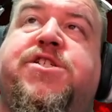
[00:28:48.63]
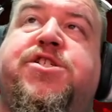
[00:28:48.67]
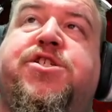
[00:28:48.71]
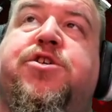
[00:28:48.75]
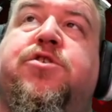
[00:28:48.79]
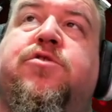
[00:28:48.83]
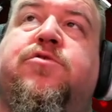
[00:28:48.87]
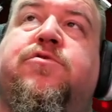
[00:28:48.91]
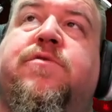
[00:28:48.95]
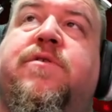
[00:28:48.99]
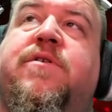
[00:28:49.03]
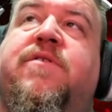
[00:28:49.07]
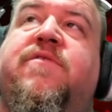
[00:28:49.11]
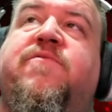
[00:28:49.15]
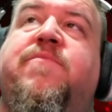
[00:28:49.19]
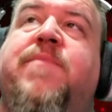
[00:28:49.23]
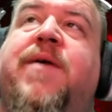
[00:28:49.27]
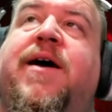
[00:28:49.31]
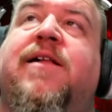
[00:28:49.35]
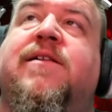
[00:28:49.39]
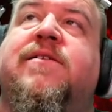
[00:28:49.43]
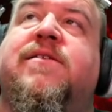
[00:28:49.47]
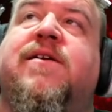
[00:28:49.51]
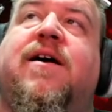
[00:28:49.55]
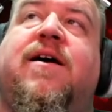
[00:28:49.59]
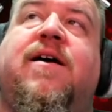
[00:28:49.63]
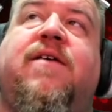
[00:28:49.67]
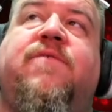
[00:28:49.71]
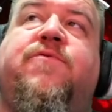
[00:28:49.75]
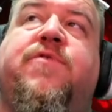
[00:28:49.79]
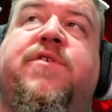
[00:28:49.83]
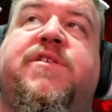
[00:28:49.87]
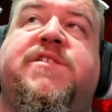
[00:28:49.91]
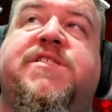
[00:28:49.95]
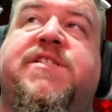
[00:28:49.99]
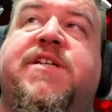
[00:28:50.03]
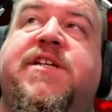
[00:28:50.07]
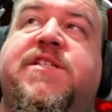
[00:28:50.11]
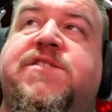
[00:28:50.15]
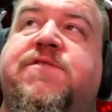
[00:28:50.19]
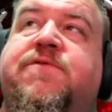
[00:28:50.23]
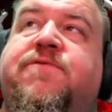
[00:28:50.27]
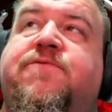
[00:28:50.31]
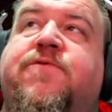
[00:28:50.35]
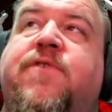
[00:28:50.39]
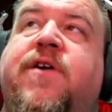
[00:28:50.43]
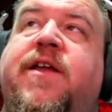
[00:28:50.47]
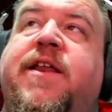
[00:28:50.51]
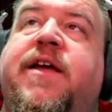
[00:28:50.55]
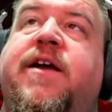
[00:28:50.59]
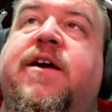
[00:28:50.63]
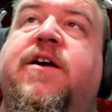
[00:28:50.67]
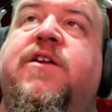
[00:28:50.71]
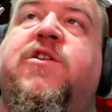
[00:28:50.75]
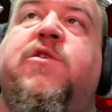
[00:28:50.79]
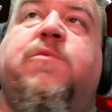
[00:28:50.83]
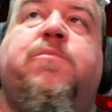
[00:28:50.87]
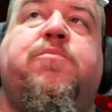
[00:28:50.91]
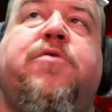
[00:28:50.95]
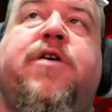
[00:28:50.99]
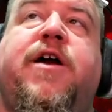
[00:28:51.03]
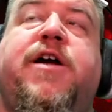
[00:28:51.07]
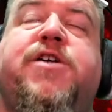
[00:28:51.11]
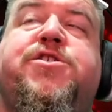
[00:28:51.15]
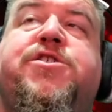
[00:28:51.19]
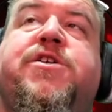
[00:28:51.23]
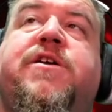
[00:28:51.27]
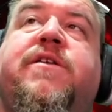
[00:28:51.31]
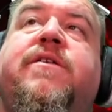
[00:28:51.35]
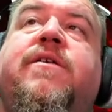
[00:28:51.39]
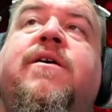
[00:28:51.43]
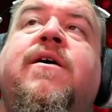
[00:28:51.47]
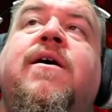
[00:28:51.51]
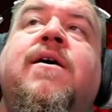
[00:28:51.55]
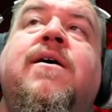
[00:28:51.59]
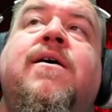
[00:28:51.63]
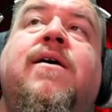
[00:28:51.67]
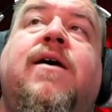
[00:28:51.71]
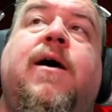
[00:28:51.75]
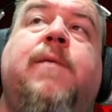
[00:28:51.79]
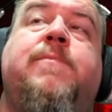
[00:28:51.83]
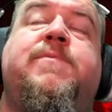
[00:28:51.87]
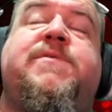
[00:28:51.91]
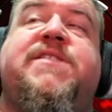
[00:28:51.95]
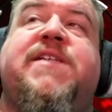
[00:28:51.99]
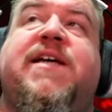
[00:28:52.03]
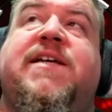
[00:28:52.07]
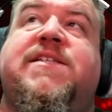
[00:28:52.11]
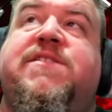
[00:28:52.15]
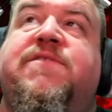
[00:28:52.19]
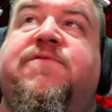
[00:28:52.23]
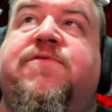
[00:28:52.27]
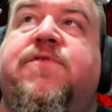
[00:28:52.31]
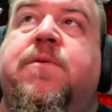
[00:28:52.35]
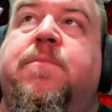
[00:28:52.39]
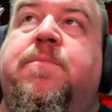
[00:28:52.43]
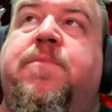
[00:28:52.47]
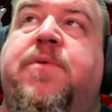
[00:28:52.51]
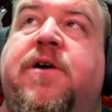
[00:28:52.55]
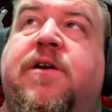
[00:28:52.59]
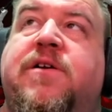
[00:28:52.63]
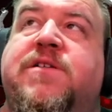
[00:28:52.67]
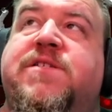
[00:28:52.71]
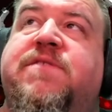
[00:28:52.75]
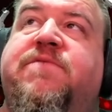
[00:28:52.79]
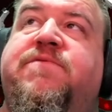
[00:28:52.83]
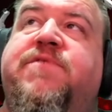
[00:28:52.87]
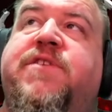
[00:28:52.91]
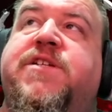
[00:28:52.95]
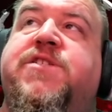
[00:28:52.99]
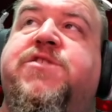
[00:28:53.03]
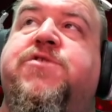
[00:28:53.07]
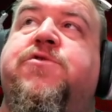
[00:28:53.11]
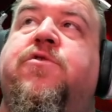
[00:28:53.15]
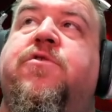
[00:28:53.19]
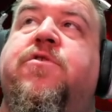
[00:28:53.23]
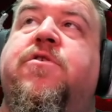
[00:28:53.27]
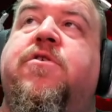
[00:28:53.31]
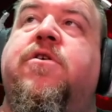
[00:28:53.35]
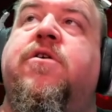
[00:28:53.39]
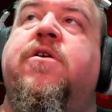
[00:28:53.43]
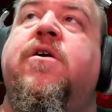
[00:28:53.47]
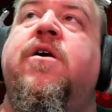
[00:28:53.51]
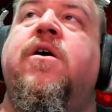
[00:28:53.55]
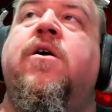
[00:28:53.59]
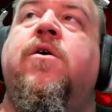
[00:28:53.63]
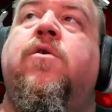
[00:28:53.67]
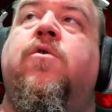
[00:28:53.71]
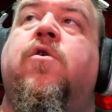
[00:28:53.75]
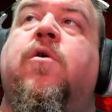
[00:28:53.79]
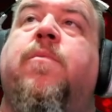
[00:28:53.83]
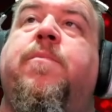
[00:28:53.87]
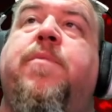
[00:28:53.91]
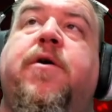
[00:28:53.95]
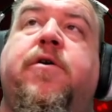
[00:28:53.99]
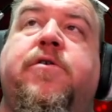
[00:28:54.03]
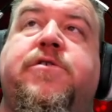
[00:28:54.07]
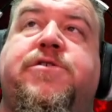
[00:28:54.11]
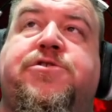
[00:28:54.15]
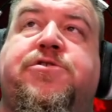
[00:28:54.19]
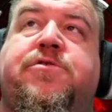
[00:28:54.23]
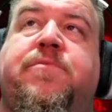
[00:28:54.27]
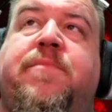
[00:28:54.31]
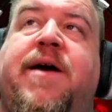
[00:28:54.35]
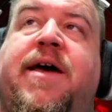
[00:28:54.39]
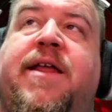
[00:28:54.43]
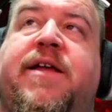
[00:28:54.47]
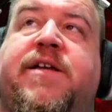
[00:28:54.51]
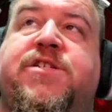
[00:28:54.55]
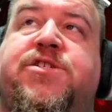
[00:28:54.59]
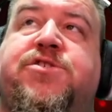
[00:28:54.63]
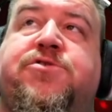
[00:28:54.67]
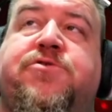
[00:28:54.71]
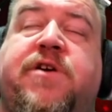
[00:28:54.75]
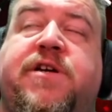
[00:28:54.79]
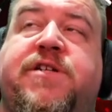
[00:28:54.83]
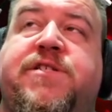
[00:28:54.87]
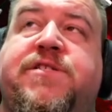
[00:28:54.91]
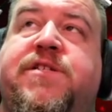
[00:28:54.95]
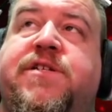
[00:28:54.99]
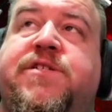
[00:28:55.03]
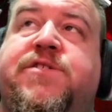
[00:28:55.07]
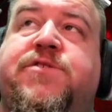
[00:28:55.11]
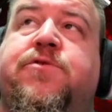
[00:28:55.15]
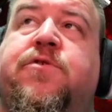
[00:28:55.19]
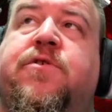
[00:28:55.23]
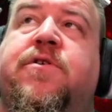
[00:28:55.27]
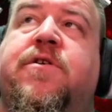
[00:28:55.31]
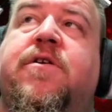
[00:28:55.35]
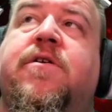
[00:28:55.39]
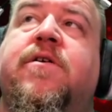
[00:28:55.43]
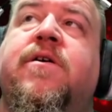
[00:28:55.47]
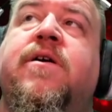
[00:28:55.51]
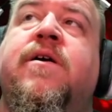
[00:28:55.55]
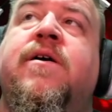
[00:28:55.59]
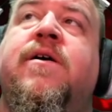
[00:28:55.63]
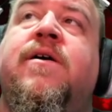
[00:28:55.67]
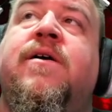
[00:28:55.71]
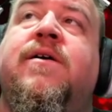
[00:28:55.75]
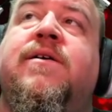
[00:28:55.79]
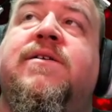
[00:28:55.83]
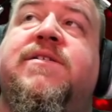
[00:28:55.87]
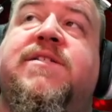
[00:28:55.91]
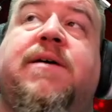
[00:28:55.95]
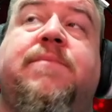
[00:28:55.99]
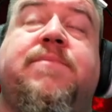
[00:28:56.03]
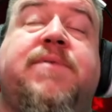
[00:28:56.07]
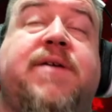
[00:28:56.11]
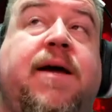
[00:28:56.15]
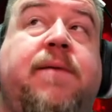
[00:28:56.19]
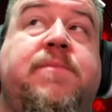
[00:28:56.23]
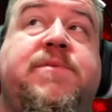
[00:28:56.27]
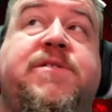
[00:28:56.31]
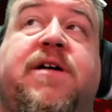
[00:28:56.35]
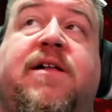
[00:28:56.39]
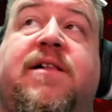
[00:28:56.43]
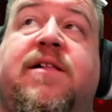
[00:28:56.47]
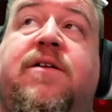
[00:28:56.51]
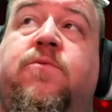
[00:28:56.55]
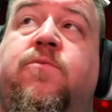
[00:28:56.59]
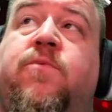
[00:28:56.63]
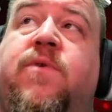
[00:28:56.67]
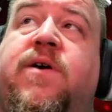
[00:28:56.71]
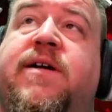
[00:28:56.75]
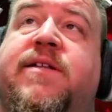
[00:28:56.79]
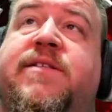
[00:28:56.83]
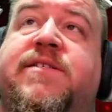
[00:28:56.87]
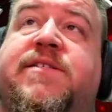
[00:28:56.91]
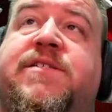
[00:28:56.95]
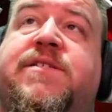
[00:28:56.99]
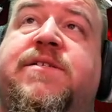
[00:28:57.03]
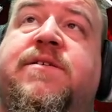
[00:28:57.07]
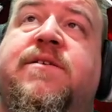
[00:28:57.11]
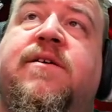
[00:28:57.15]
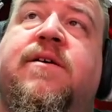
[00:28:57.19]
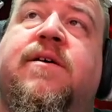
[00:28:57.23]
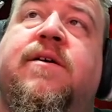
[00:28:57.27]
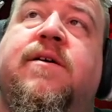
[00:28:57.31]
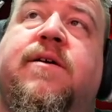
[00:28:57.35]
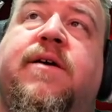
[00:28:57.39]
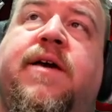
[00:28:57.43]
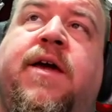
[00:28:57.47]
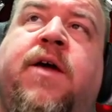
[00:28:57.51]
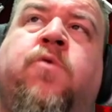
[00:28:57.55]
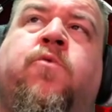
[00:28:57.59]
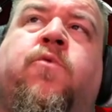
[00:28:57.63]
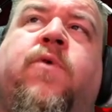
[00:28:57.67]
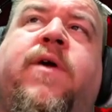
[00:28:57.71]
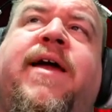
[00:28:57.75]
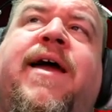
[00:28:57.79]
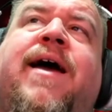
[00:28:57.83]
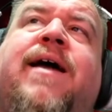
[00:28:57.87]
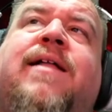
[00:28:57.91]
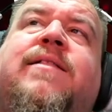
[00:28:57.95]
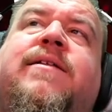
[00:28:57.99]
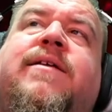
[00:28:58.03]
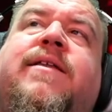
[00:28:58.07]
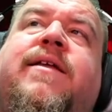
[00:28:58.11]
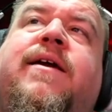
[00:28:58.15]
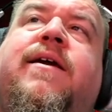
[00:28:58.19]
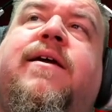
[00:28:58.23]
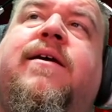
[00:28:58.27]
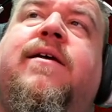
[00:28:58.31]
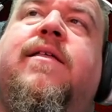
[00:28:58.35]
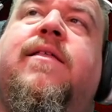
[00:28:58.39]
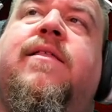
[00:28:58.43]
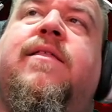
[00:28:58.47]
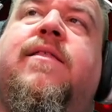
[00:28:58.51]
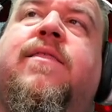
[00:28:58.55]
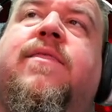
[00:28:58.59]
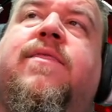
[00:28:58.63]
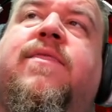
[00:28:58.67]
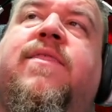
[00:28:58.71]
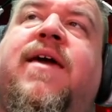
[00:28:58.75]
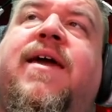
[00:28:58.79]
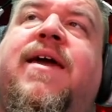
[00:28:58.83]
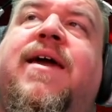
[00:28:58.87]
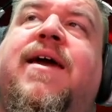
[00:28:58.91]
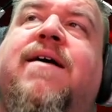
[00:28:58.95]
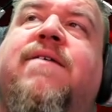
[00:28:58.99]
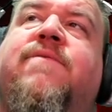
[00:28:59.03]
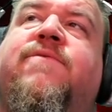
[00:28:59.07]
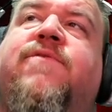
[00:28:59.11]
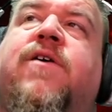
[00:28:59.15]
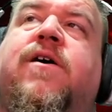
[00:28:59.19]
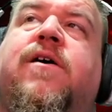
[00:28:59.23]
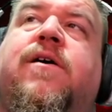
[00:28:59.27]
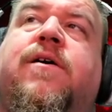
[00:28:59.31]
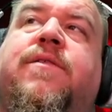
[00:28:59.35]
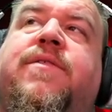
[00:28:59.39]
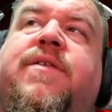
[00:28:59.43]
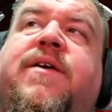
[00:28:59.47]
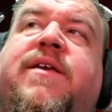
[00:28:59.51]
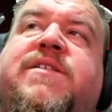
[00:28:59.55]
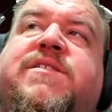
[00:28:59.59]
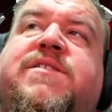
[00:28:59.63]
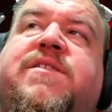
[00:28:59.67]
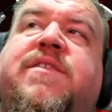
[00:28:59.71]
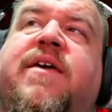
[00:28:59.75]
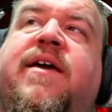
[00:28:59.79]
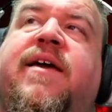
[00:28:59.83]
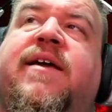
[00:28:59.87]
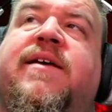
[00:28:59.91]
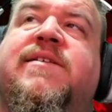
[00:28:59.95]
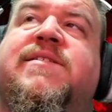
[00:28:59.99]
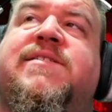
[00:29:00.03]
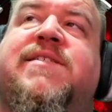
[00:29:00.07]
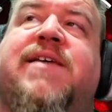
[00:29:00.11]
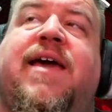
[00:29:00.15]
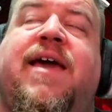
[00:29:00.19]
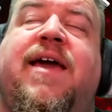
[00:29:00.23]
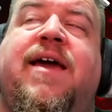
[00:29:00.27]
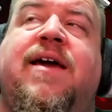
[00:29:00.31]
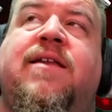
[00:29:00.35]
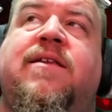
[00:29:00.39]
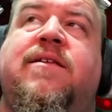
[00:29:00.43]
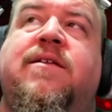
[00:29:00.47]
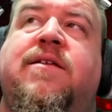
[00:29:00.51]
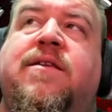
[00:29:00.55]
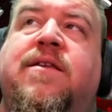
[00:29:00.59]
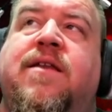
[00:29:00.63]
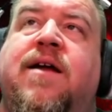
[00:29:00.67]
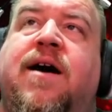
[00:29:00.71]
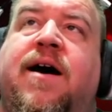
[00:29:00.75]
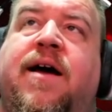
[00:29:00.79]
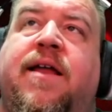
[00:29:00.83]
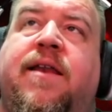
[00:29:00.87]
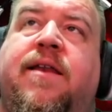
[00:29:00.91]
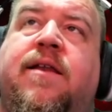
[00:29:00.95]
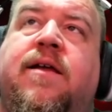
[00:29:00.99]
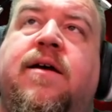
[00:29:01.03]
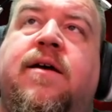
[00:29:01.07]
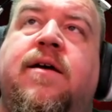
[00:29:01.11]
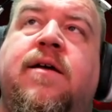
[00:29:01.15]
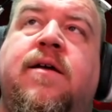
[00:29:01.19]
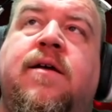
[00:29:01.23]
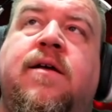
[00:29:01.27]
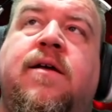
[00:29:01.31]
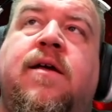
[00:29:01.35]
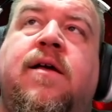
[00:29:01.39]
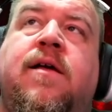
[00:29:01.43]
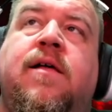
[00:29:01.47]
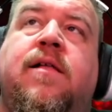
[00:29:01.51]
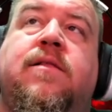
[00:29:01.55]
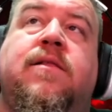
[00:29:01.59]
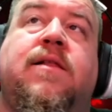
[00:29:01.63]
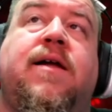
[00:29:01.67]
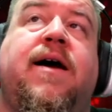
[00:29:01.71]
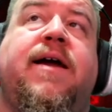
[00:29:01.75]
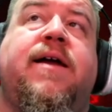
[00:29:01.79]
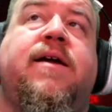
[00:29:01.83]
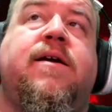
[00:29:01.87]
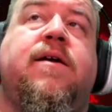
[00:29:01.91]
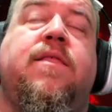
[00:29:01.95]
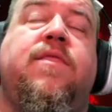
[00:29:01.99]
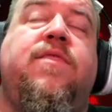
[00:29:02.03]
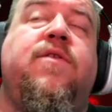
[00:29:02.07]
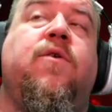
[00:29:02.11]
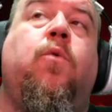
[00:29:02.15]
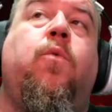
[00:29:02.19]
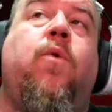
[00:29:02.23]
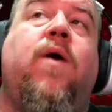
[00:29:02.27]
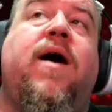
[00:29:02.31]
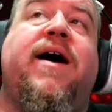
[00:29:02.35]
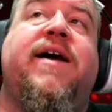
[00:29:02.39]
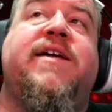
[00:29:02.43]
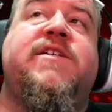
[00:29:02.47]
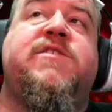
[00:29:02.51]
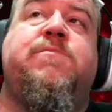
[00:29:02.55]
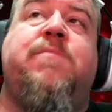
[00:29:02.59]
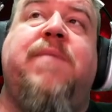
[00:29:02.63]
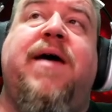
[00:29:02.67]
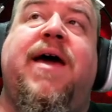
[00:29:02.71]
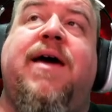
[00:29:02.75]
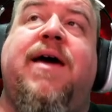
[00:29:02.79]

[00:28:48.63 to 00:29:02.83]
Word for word: the Children of Malkav with schizophrenia, depression, obsessive compulsive disorder, or post traumatic stress disorder, sometimes all at once. In reality, they have all these things and none. Like the wise